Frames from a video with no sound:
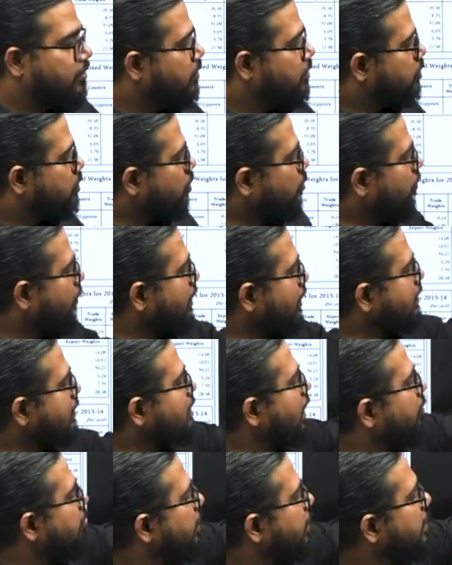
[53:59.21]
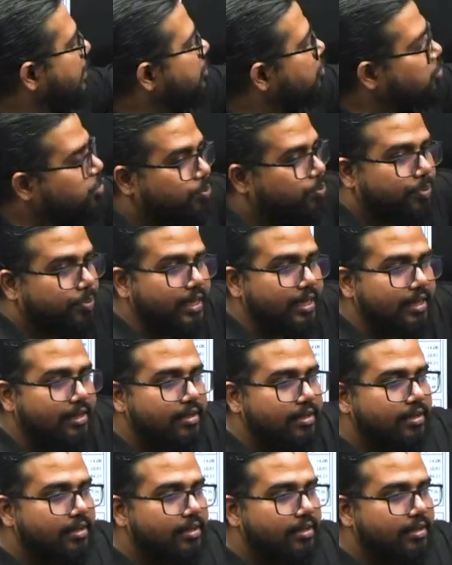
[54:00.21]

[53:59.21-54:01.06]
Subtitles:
So what is happening to rupee?